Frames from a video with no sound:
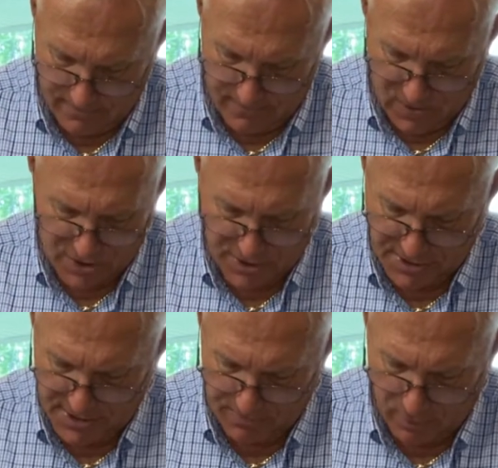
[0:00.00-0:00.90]
Just a
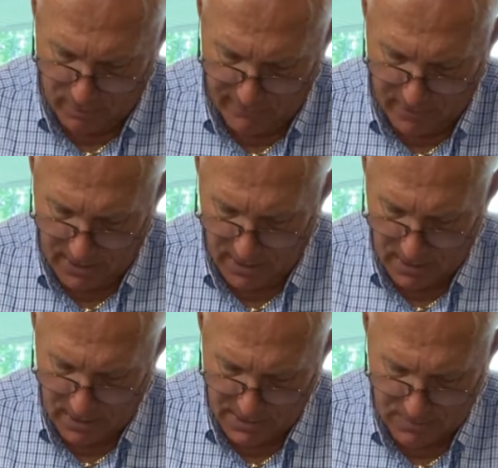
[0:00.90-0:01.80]
simple overhand
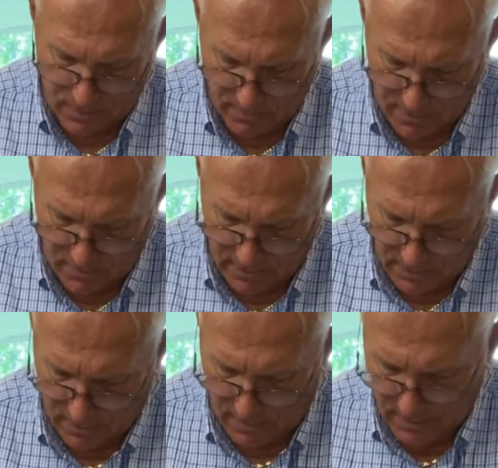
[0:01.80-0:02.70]
knot is what I'm doing
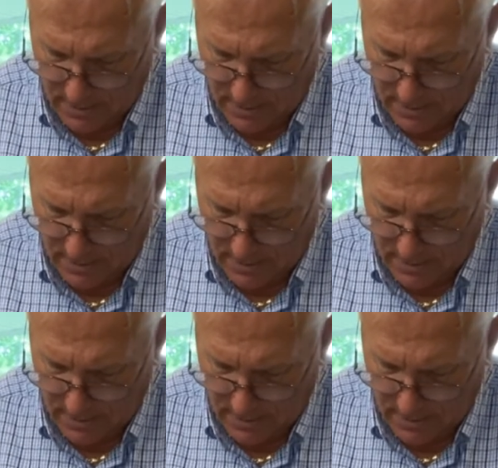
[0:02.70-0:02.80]
here.